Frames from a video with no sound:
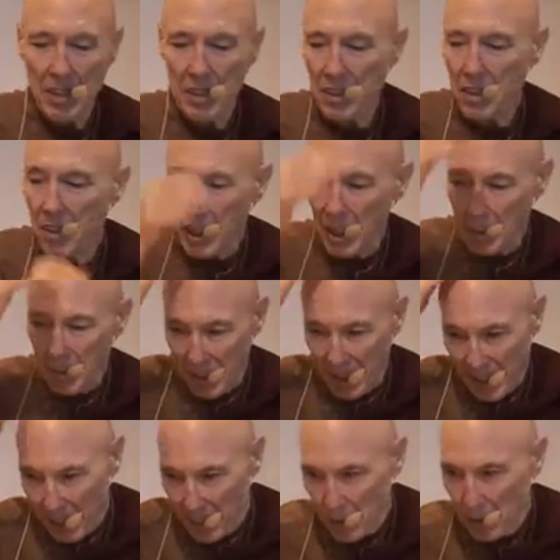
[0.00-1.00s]
Okay, but
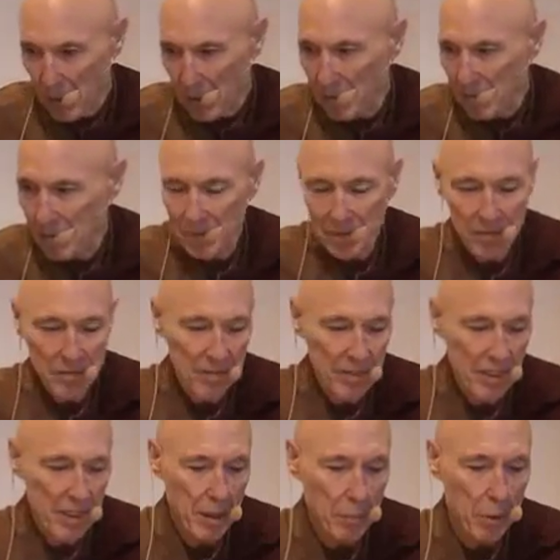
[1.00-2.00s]
now
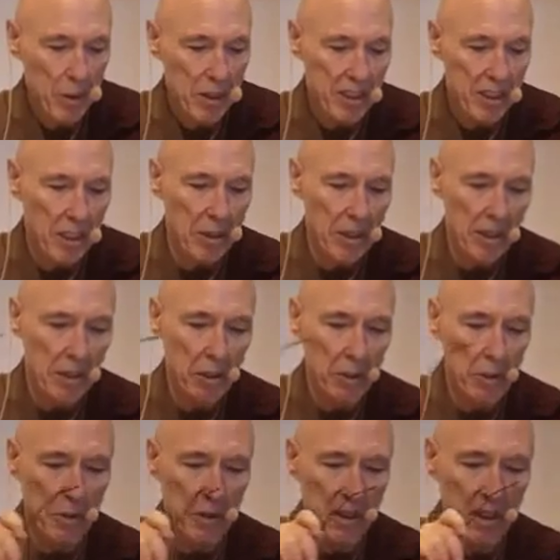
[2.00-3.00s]
the Buddha is going
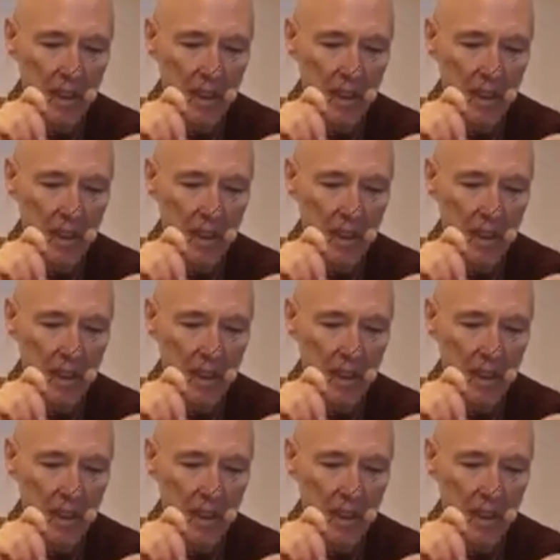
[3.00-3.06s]
to